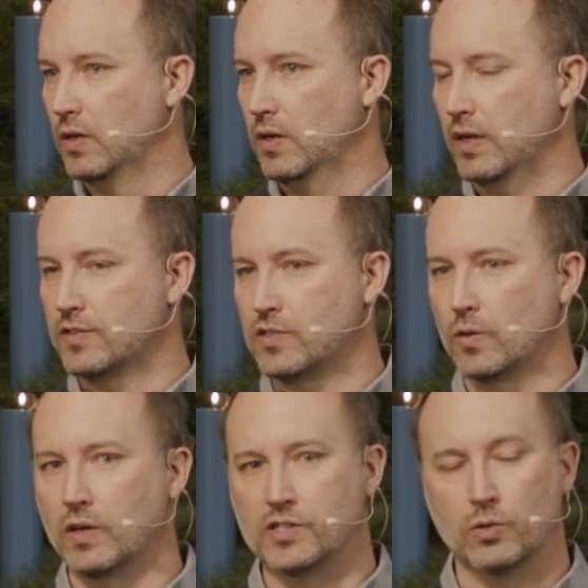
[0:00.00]
And so
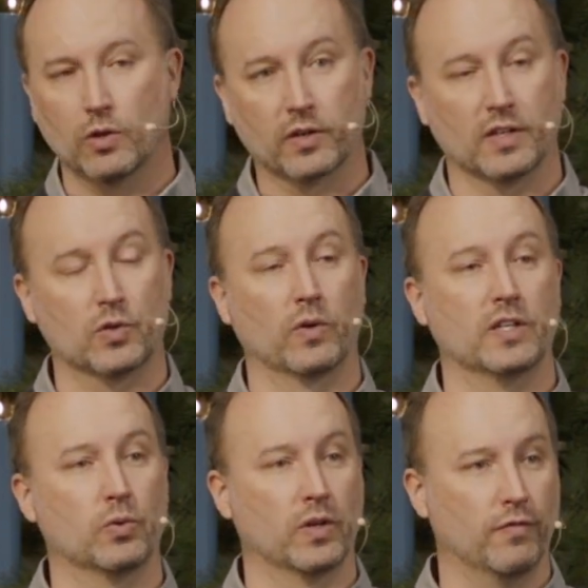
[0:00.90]
as you look at
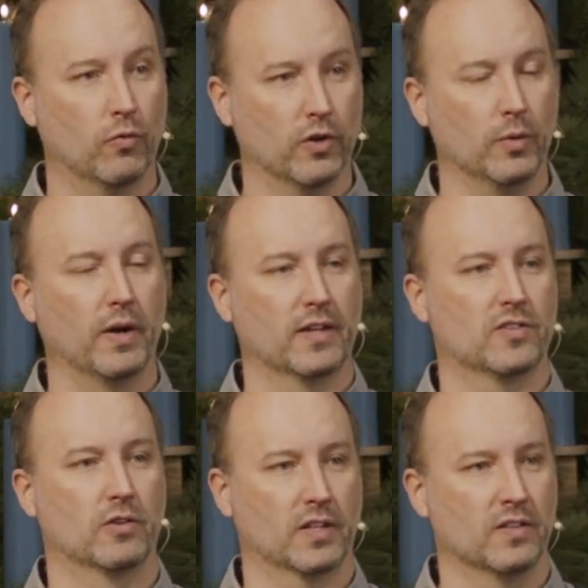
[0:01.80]
2024, you might
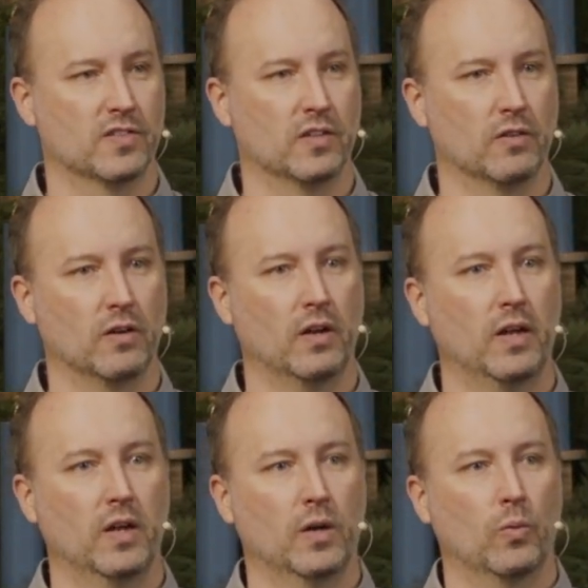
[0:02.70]
start to consider
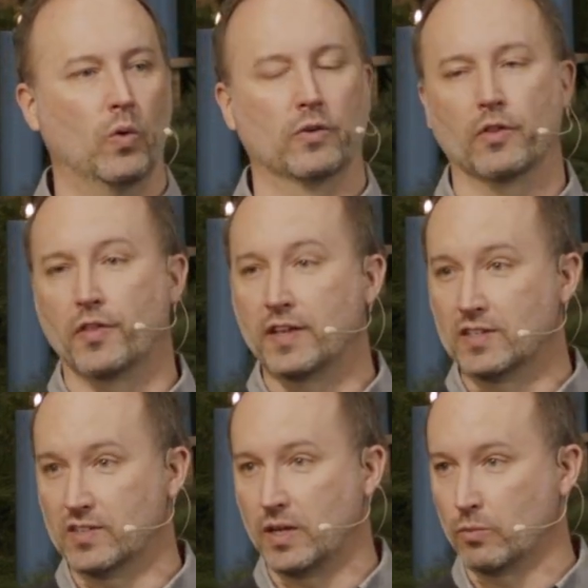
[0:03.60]
what are the things
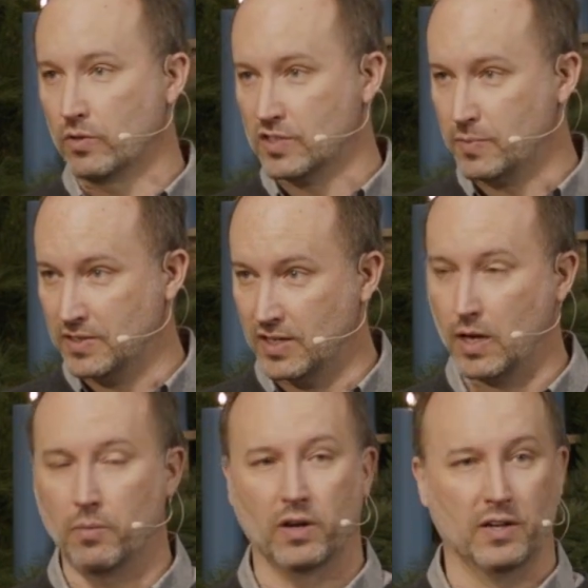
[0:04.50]
that I'm going to spend
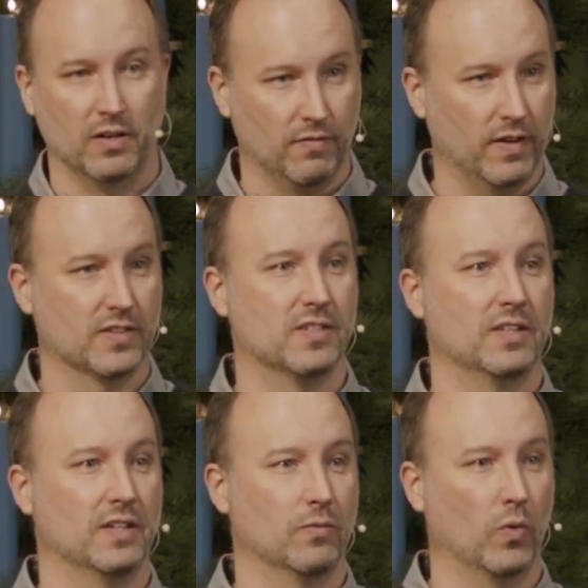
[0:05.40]
time on and invest in
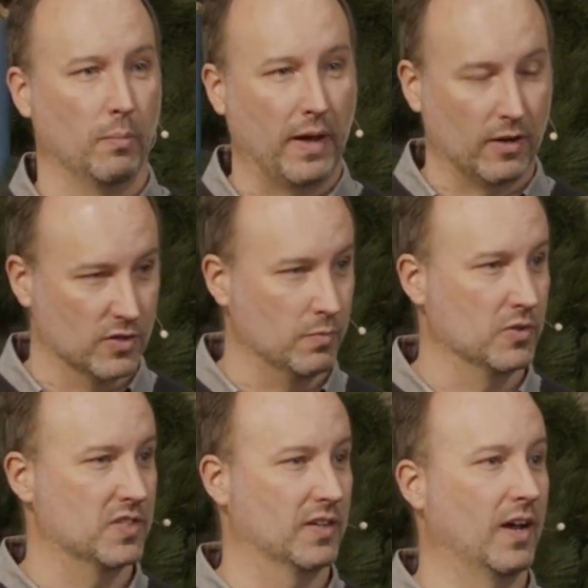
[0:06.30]
and what matters
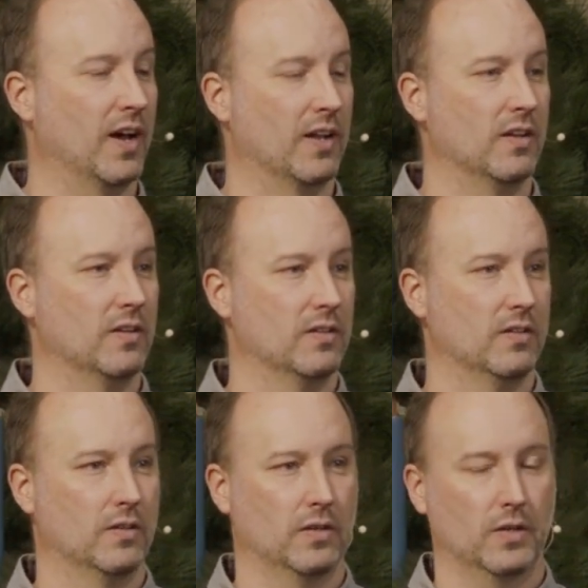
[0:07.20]
most to God.
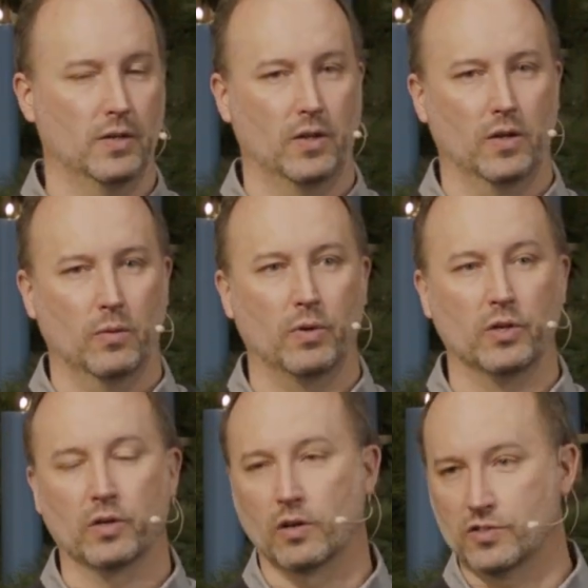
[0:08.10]
But you
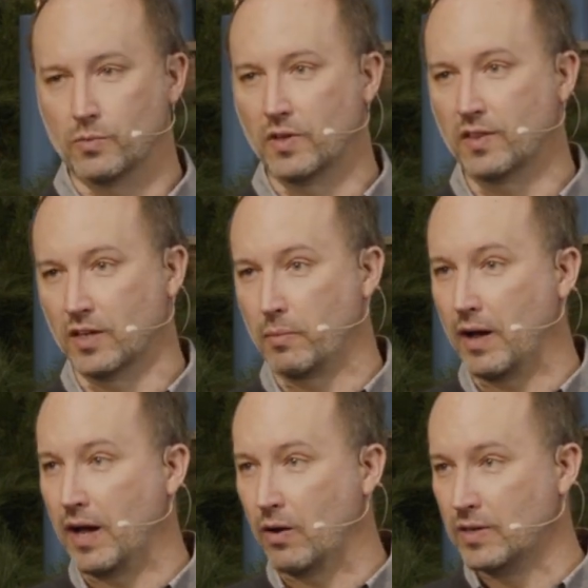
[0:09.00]
can also be thinking about
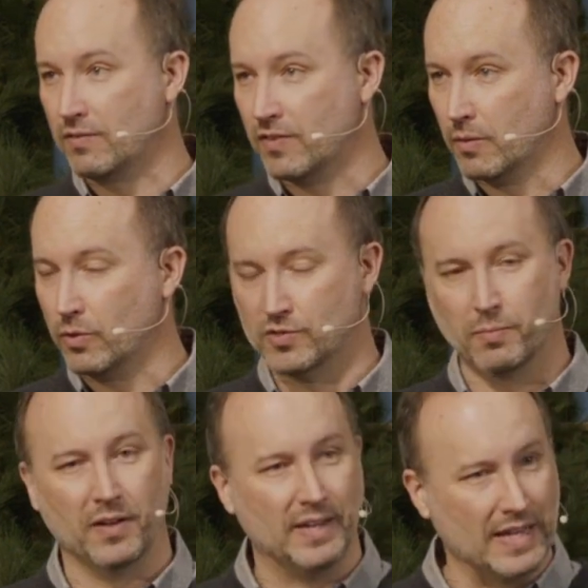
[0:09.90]
how even the most
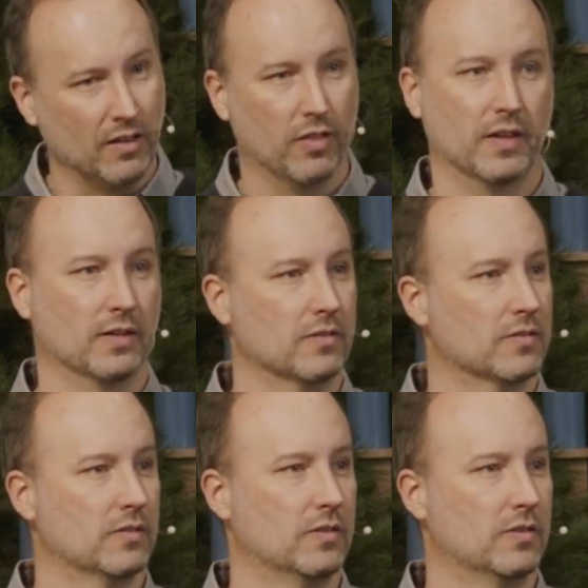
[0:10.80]
mundane things,